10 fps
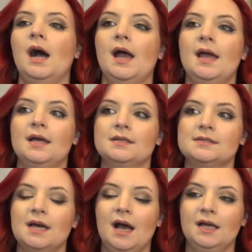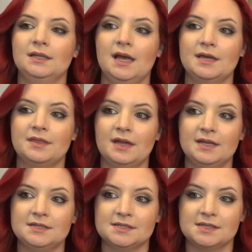And I like that
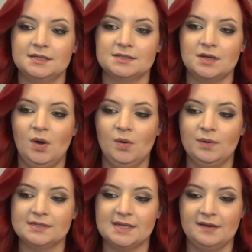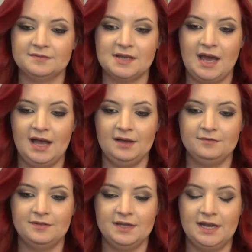it doesn't always have to
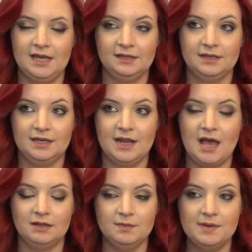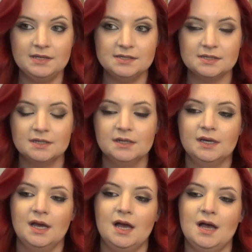have an alien element.
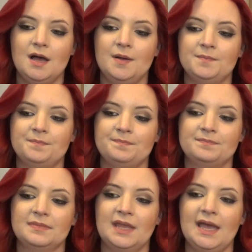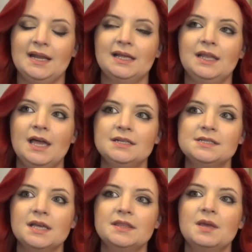And I
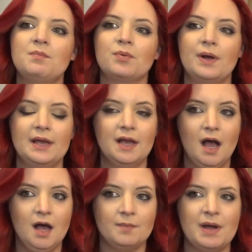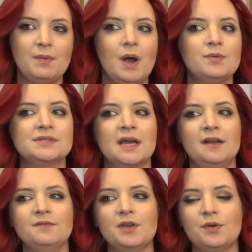liked that they bring up, I was kind
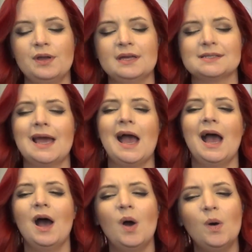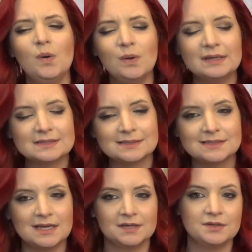of curious how
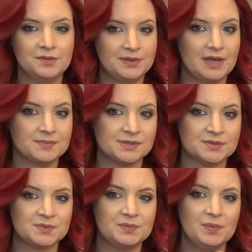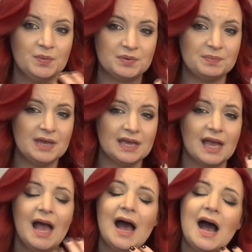standalone the episodes would
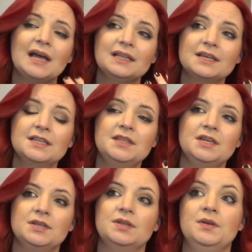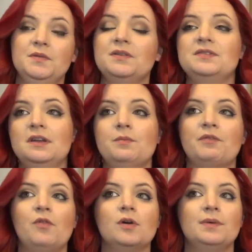be. I like that they've done it
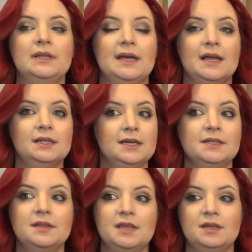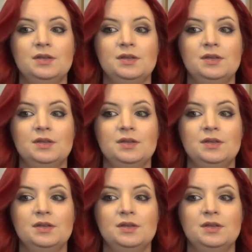before, but like, I like that